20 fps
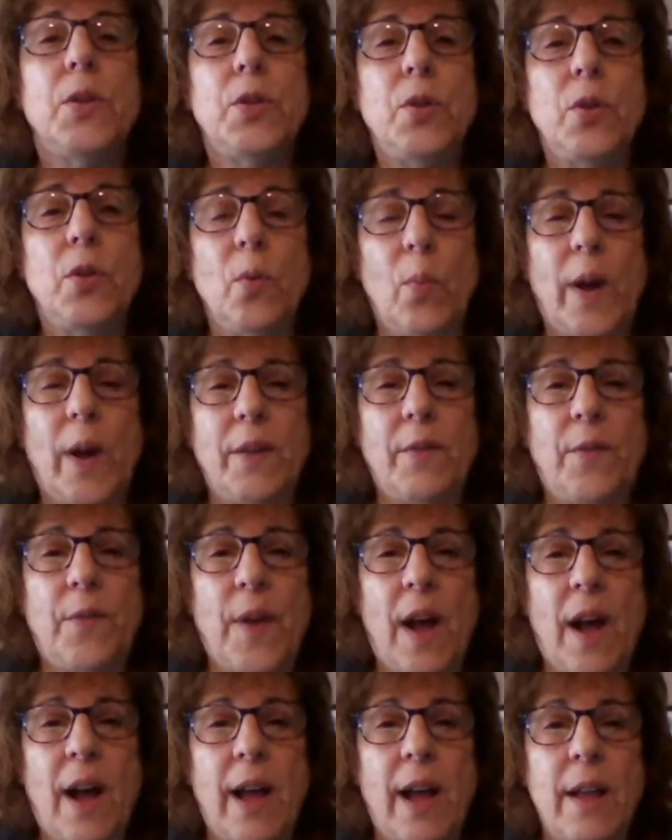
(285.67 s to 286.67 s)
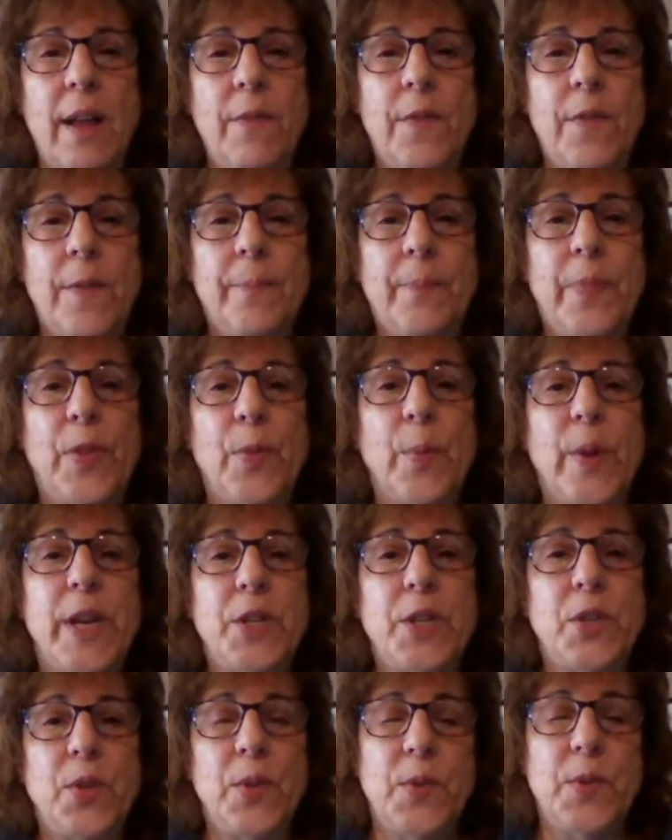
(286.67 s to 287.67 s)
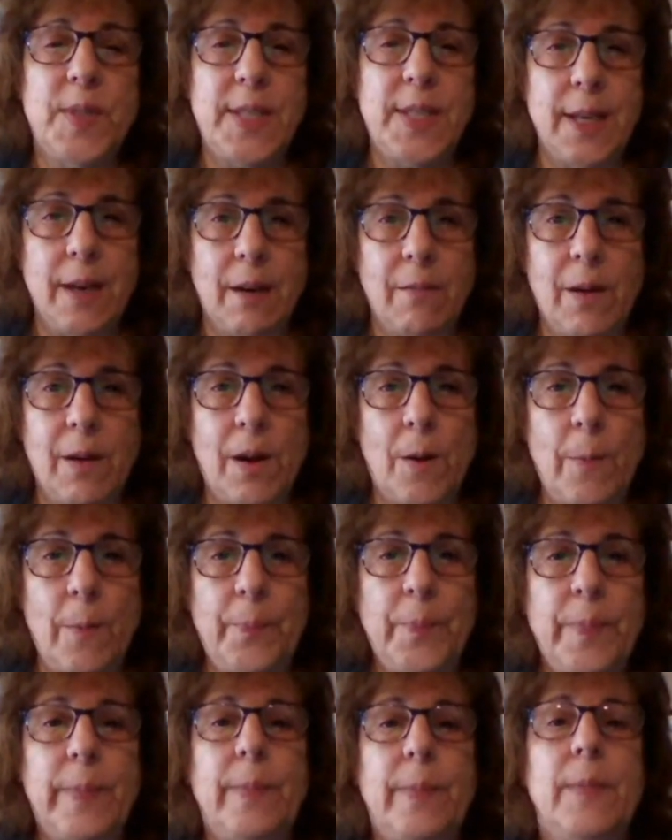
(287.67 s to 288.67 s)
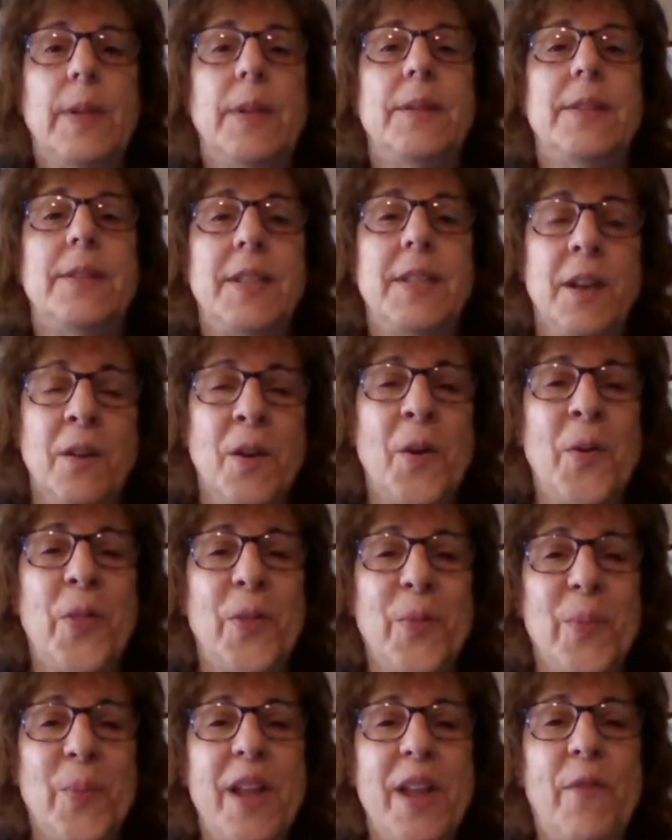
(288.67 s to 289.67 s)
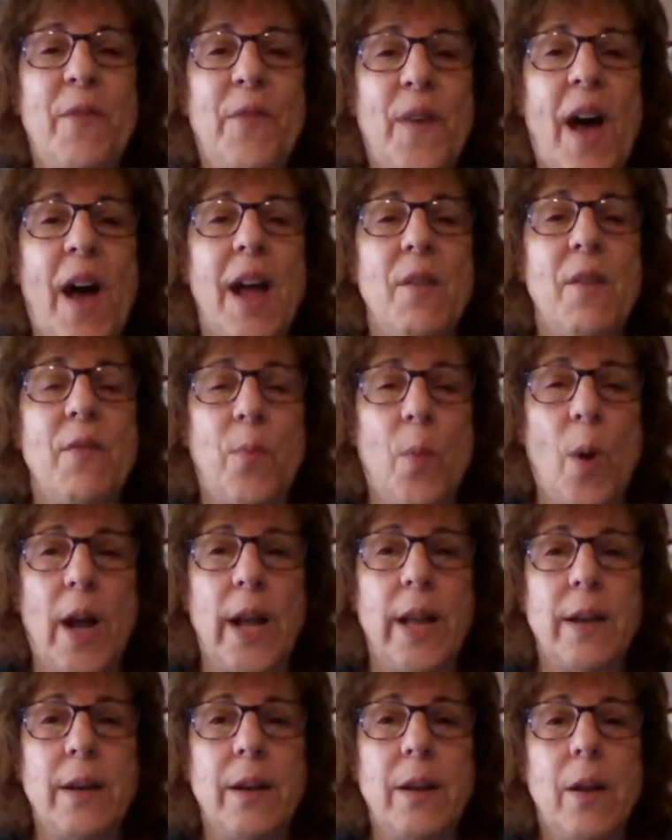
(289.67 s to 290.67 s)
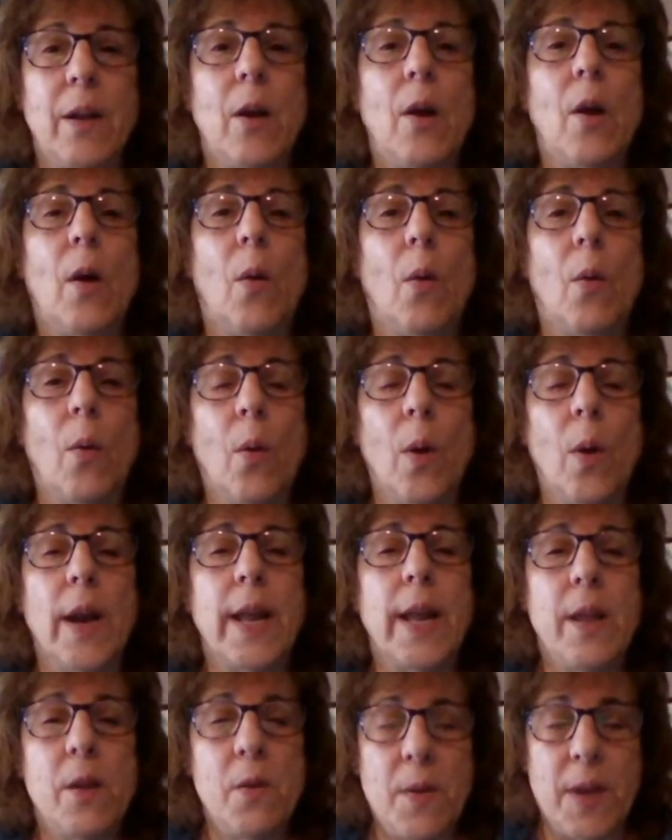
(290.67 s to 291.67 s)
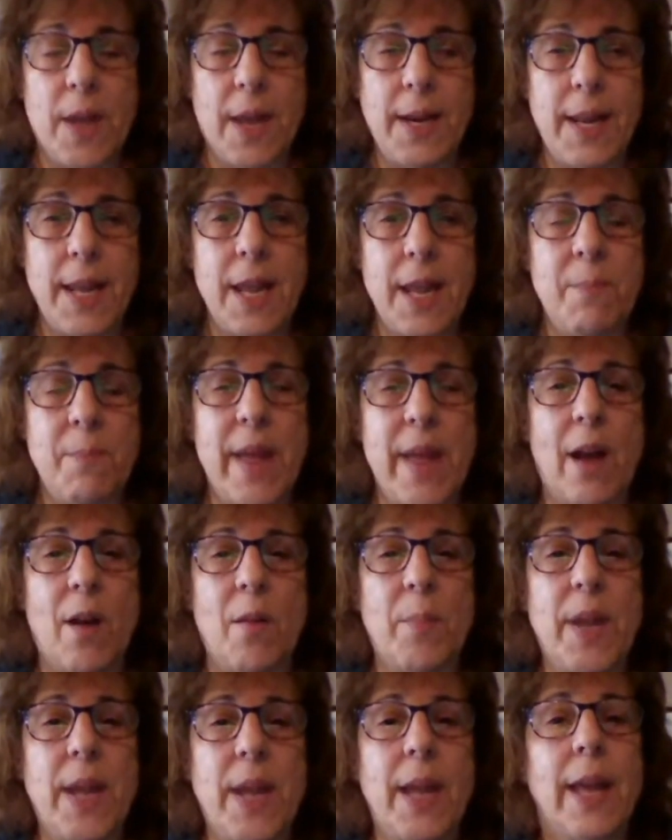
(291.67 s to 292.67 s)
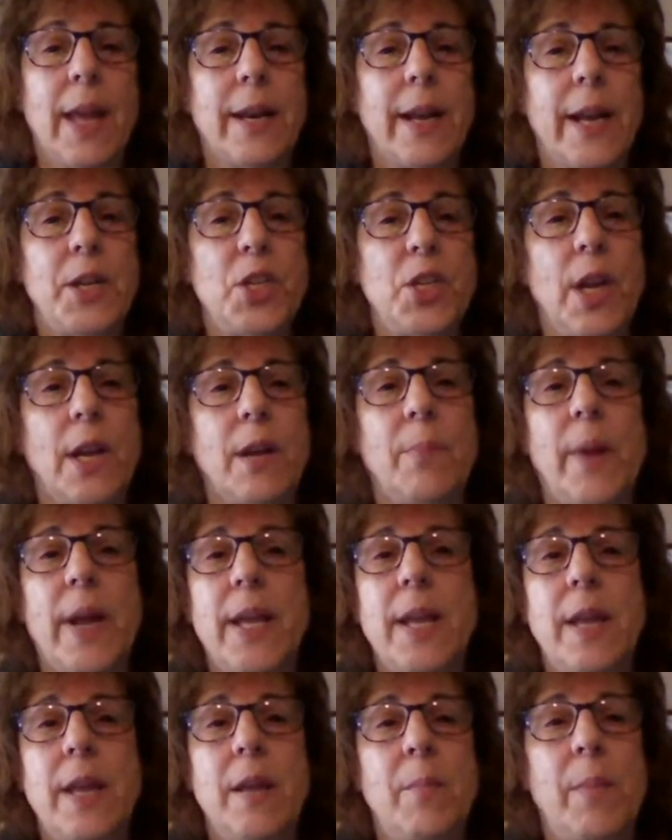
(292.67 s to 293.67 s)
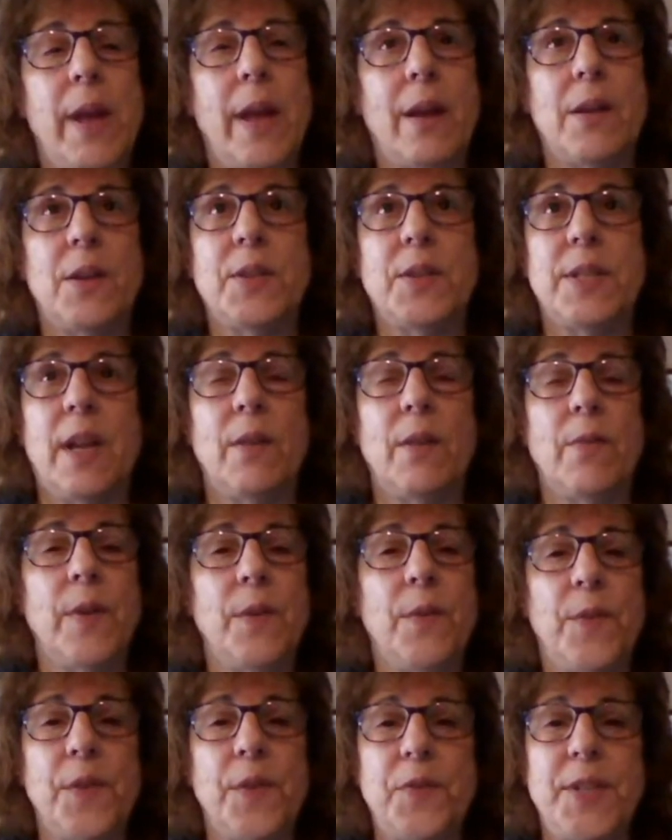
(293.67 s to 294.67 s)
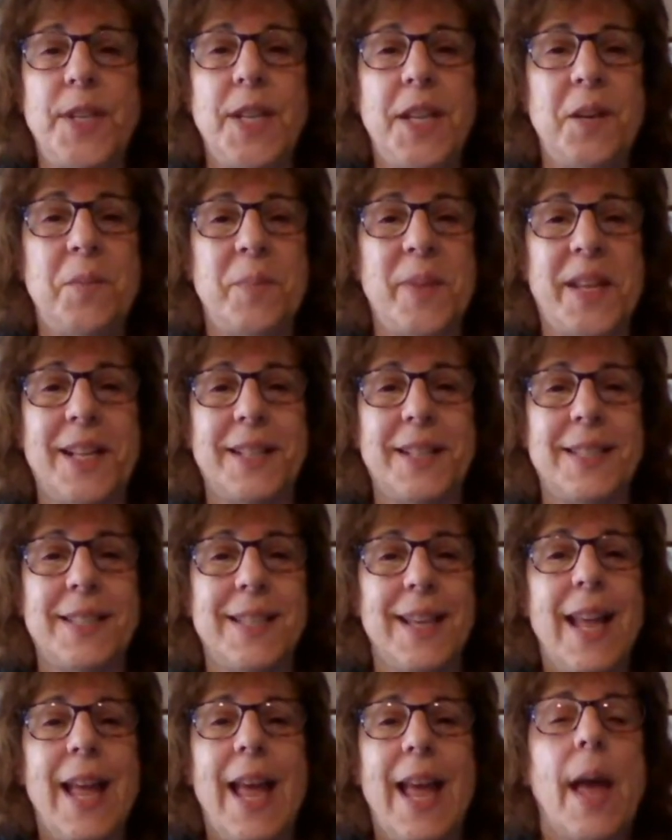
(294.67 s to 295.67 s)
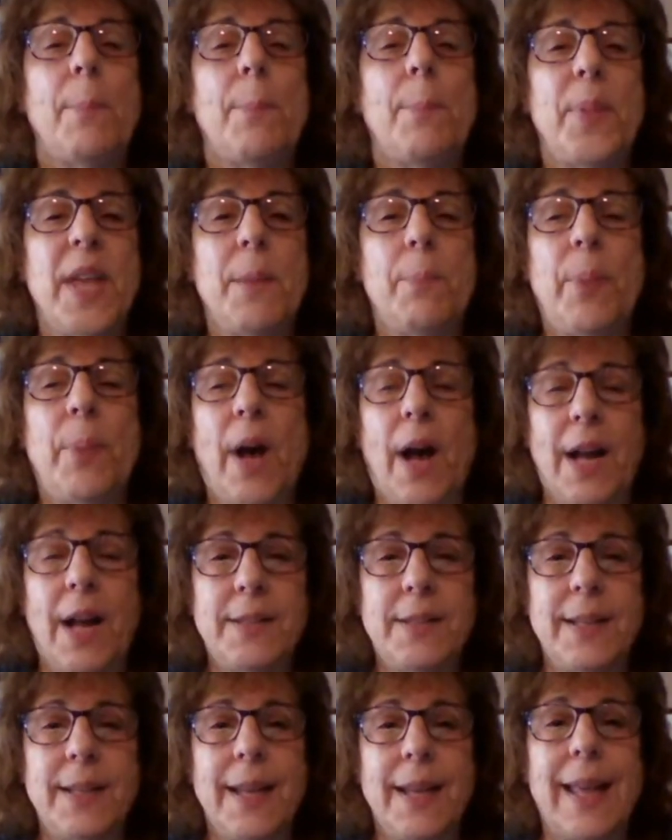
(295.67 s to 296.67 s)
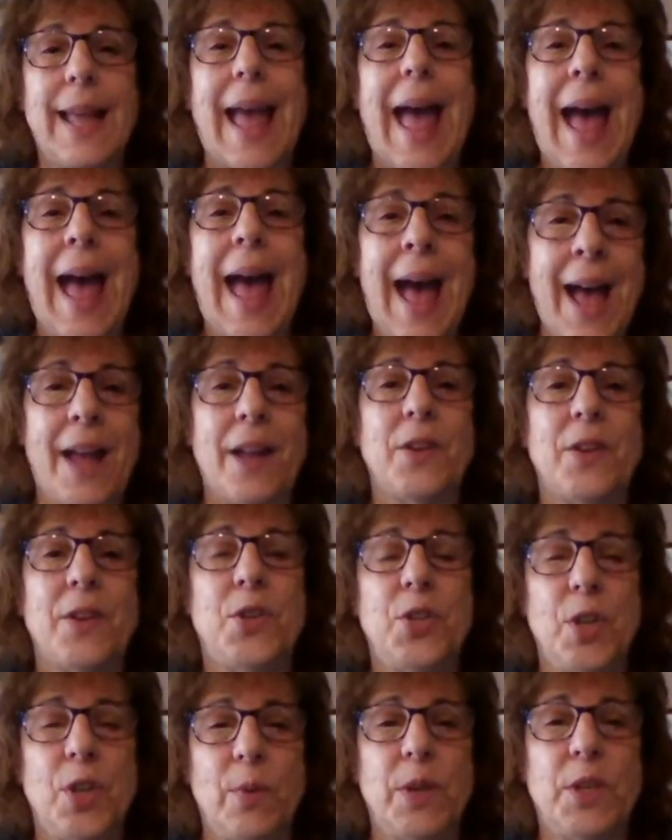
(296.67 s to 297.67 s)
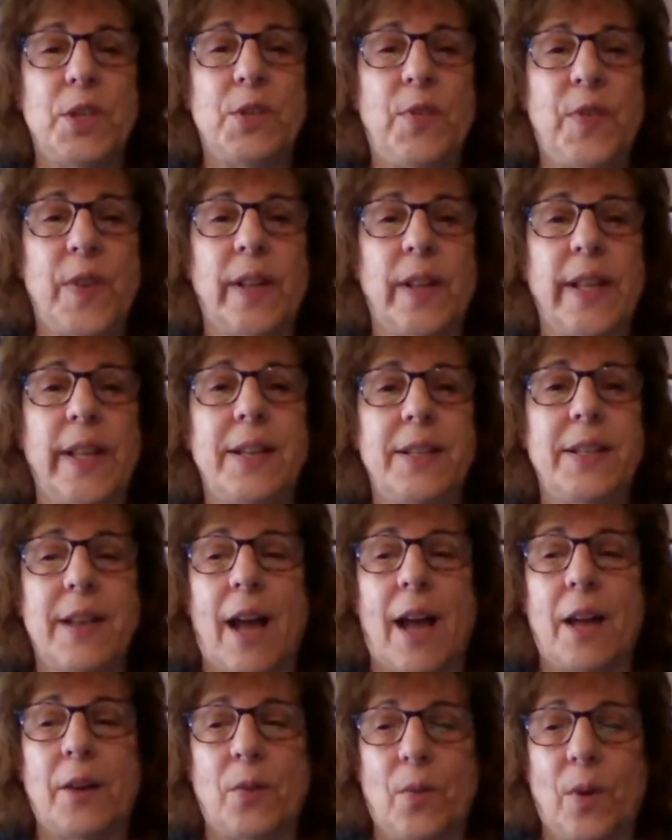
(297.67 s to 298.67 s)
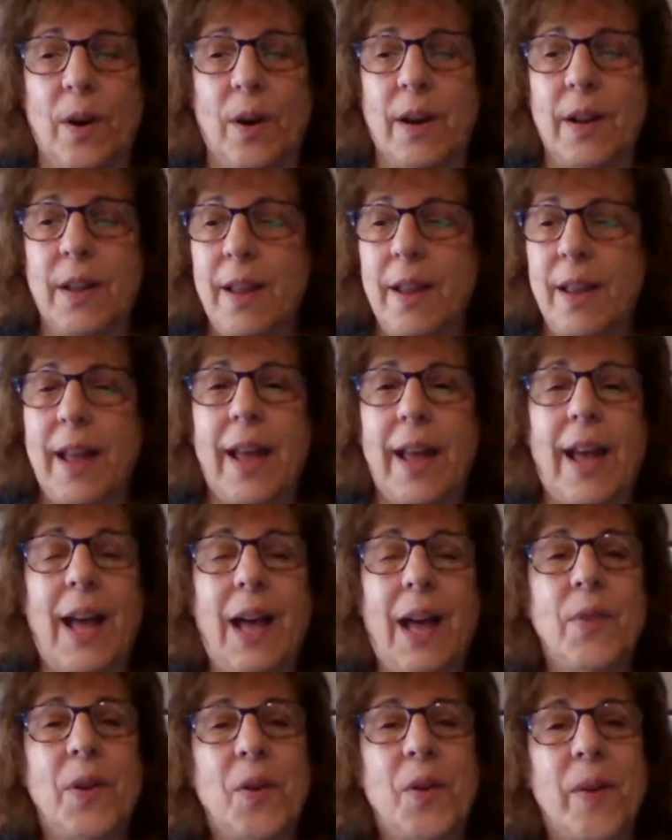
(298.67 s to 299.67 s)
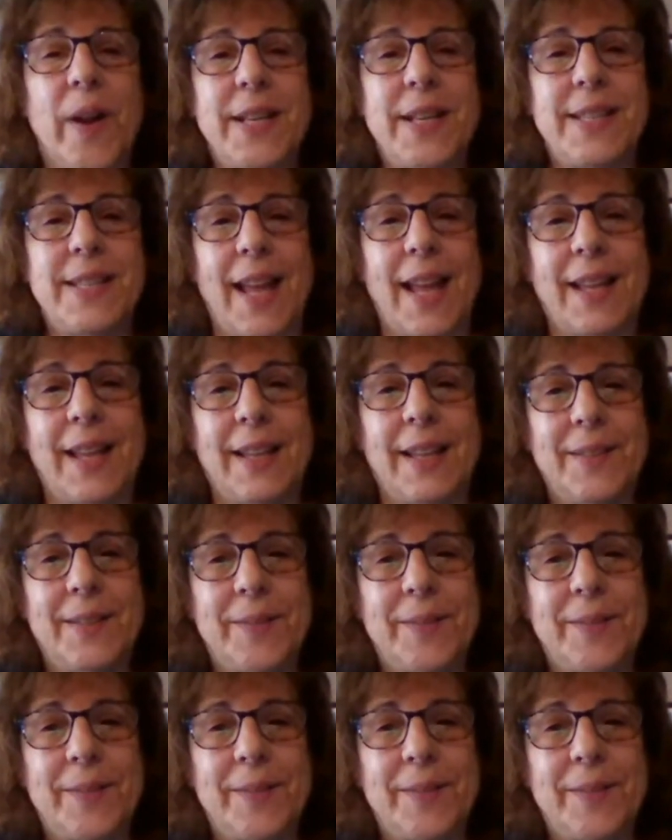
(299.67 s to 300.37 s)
215-320-0351, or you can email me, and I check my emails every 15 minutes at bponczek@jewishphilly.org. Have a great day.